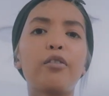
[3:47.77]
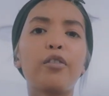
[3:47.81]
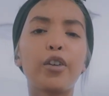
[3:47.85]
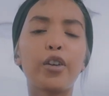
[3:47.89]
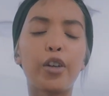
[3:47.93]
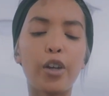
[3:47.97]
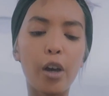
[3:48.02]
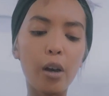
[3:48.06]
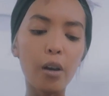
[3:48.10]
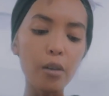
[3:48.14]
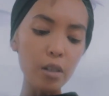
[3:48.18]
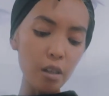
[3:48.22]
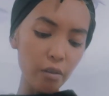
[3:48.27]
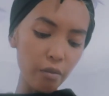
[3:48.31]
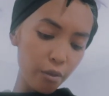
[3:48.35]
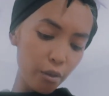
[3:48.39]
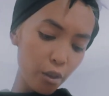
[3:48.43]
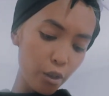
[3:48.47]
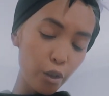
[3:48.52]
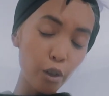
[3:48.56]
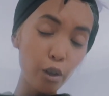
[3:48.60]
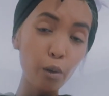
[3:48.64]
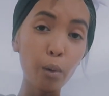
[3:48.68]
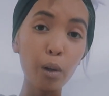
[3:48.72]
for girls, if
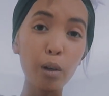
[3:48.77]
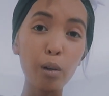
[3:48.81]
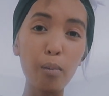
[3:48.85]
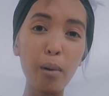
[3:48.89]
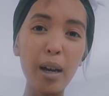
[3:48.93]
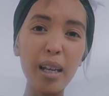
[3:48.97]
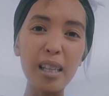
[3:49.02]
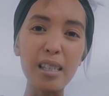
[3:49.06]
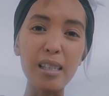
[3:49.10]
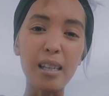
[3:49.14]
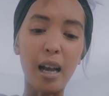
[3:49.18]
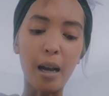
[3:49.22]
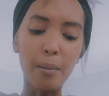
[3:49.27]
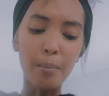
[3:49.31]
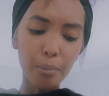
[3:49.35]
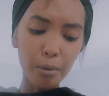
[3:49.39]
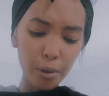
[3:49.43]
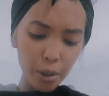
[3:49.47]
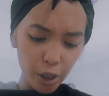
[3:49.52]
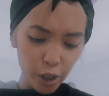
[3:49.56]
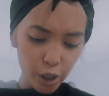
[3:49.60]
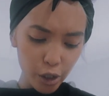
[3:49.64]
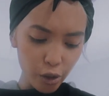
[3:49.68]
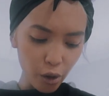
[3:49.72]
you do want to wear this, I'm
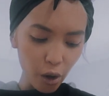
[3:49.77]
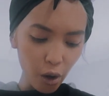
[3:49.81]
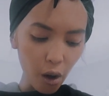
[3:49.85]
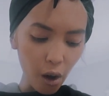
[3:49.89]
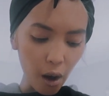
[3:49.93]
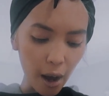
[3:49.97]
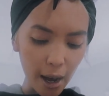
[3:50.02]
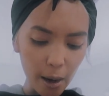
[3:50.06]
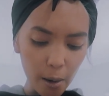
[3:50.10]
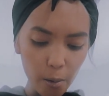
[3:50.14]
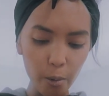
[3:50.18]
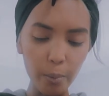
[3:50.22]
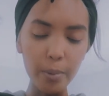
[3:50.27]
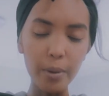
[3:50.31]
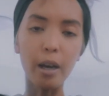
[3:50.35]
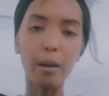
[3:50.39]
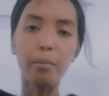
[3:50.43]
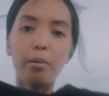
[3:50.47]
pretty sure I will be